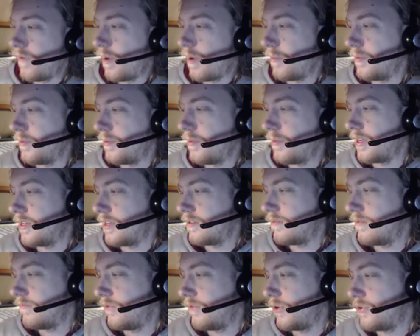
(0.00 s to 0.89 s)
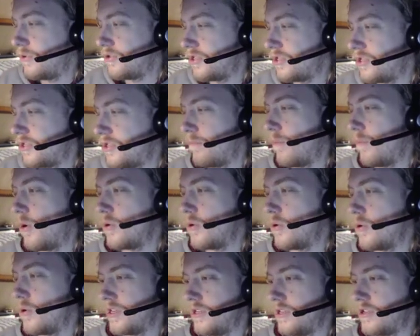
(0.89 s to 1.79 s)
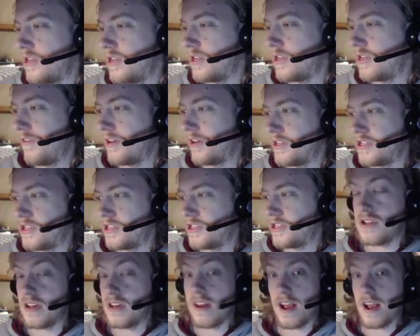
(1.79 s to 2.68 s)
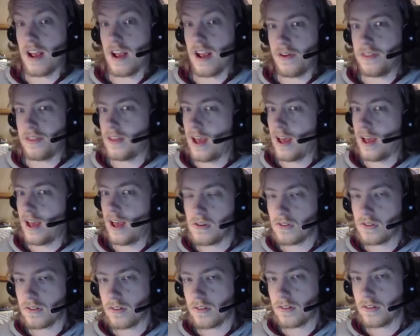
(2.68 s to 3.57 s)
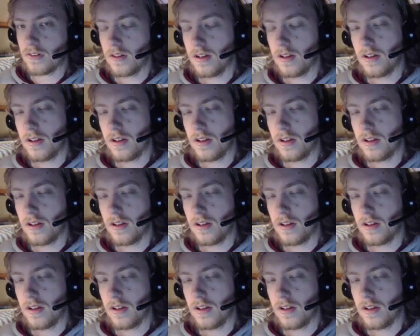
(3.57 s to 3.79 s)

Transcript: family, use it mostly to have an excuse to decorate the house.